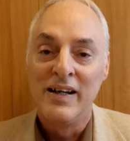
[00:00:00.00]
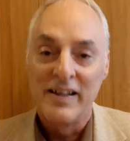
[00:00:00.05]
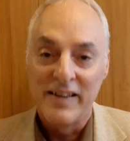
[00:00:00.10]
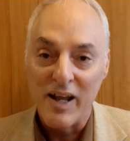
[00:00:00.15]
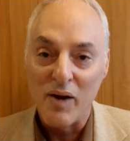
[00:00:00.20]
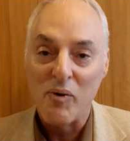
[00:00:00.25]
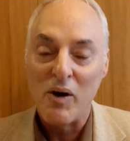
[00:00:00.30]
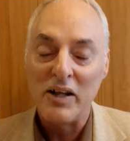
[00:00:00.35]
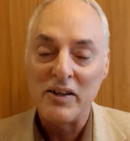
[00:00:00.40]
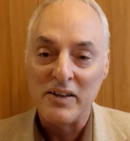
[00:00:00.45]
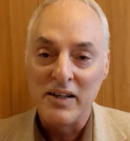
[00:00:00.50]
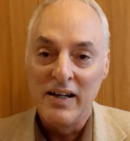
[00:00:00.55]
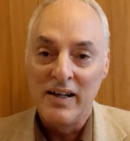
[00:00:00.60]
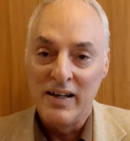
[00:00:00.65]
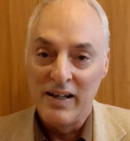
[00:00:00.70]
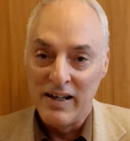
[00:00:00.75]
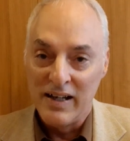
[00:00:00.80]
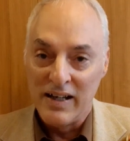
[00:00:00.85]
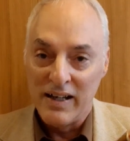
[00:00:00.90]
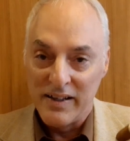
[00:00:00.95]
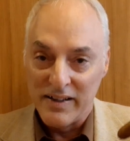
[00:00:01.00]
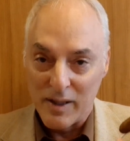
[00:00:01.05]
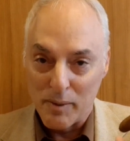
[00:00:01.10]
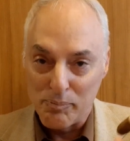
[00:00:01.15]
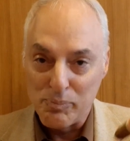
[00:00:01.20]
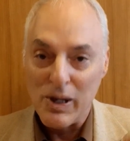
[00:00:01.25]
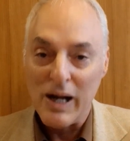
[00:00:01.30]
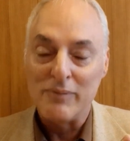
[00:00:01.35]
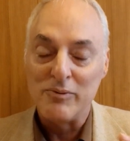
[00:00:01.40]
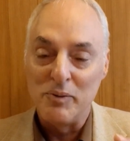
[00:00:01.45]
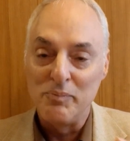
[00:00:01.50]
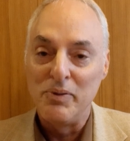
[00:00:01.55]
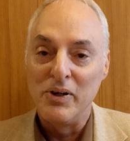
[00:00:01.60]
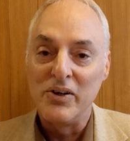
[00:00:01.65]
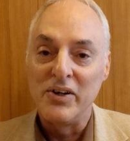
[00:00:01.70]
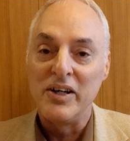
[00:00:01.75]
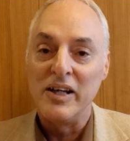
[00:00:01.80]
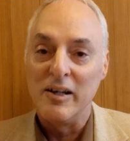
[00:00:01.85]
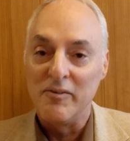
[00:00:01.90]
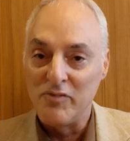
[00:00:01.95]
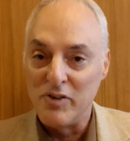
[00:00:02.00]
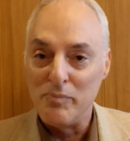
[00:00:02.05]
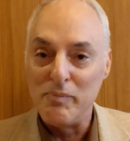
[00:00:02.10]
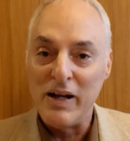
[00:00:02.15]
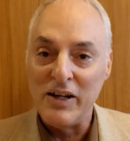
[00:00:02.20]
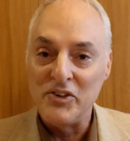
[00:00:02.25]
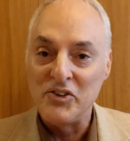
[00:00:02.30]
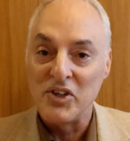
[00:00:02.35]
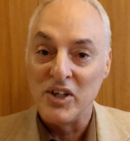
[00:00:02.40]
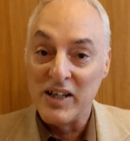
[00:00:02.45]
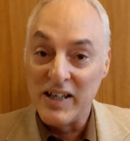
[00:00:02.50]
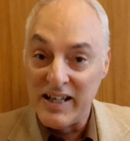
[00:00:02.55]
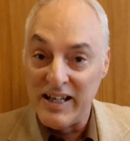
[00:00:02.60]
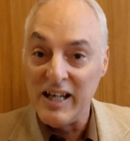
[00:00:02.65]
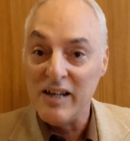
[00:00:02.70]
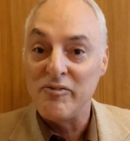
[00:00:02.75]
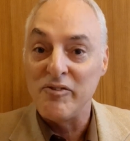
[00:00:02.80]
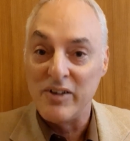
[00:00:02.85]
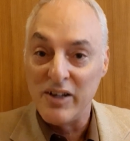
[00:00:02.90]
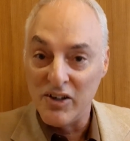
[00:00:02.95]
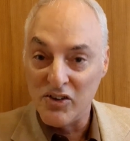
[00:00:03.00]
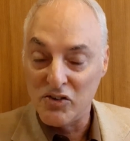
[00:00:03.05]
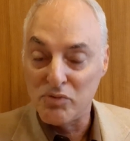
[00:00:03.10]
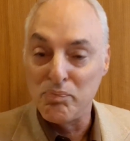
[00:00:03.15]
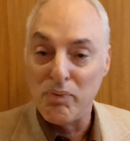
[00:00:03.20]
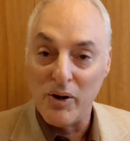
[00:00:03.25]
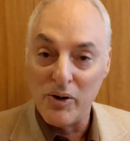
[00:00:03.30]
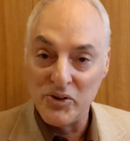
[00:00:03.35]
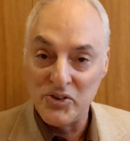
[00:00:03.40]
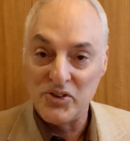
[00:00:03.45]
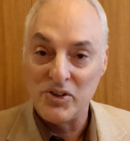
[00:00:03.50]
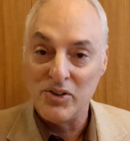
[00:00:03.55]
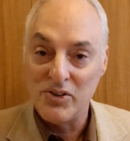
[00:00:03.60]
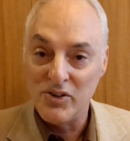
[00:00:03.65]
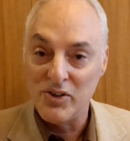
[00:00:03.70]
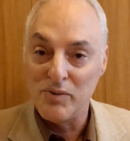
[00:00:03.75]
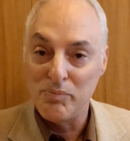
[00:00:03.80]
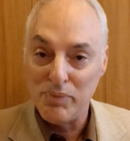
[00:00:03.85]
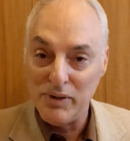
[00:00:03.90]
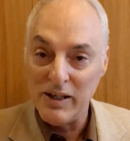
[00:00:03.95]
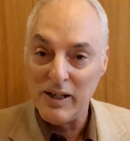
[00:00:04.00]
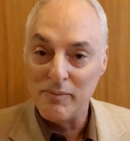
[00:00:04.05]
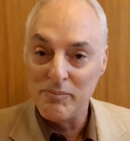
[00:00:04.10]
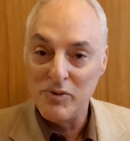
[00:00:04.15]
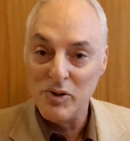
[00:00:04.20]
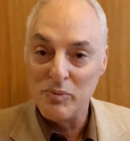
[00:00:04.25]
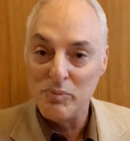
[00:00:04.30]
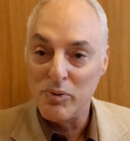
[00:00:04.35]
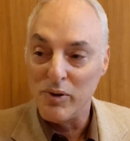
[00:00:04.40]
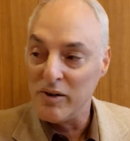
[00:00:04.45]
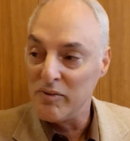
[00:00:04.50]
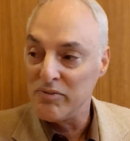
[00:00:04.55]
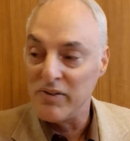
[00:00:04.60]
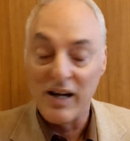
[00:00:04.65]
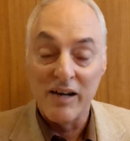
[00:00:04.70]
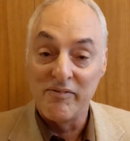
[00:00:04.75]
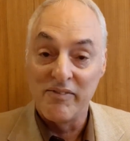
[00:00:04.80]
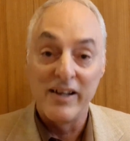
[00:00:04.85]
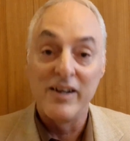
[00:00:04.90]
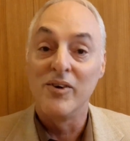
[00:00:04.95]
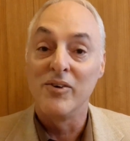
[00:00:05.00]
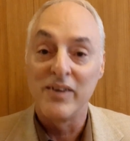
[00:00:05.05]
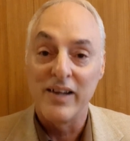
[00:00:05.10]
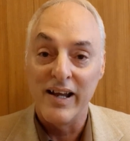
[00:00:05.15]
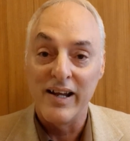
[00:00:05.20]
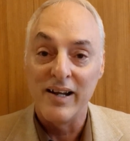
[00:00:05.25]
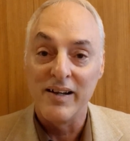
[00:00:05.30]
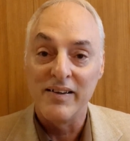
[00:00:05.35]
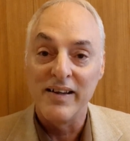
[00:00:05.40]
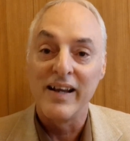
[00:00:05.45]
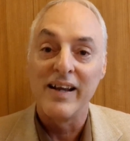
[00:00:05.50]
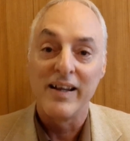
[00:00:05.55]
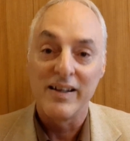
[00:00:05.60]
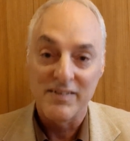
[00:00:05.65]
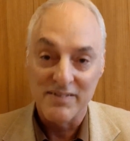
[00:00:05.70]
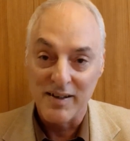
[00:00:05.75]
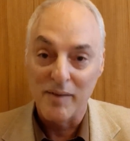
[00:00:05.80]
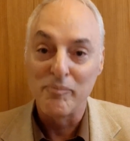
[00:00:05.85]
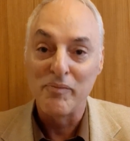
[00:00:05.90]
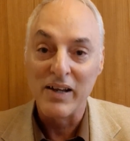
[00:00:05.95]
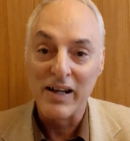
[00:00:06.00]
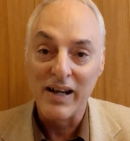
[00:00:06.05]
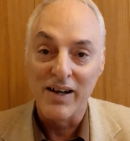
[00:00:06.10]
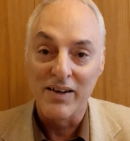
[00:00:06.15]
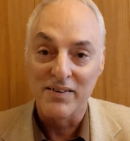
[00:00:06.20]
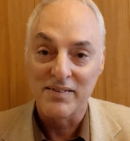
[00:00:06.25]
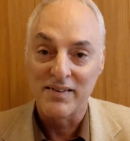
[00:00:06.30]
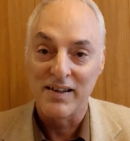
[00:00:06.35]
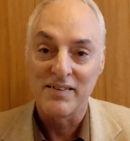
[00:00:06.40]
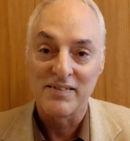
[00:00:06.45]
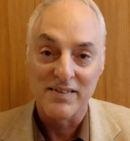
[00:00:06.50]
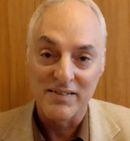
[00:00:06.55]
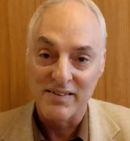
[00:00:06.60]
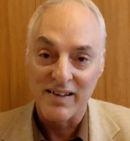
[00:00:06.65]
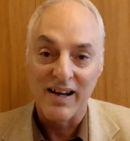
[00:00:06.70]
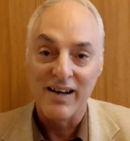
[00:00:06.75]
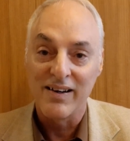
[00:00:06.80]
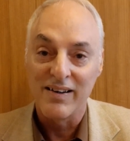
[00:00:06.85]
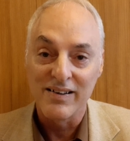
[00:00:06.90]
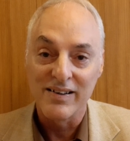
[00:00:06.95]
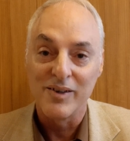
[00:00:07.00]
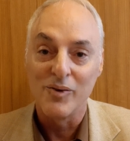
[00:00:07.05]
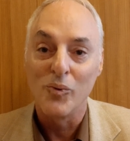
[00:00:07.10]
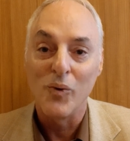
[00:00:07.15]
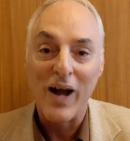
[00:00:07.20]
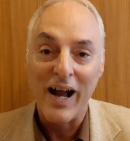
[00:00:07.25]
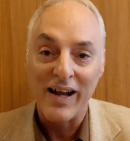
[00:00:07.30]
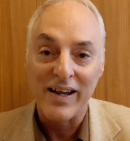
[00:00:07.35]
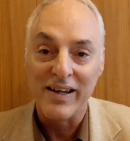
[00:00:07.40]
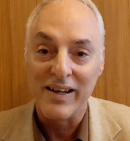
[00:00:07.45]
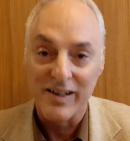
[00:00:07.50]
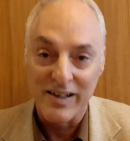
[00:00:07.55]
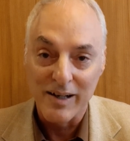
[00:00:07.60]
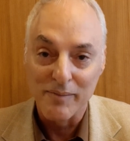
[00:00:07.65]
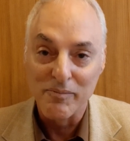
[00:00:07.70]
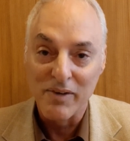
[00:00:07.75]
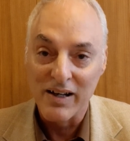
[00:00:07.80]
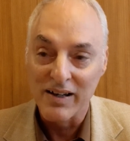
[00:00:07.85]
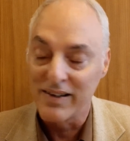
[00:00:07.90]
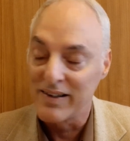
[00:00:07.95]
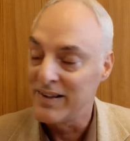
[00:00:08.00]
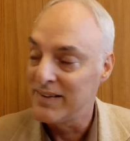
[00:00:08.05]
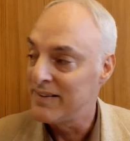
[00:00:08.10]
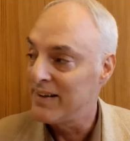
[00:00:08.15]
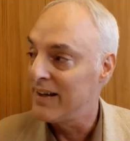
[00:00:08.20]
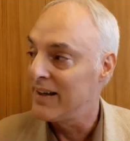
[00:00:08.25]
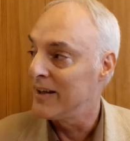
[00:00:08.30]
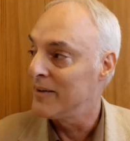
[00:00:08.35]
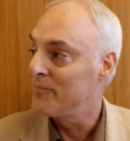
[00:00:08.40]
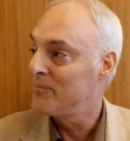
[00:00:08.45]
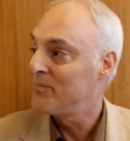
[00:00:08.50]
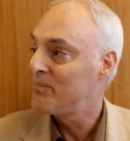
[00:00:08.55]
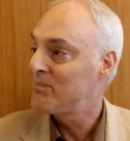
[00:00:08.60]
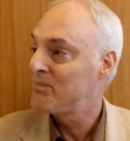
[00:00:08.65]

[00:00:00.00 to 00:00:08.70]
They want the probability of dementia given exposure to PM 2.5. They don't get it. They get something else that's entirely wacky, and I'm not going to tell you.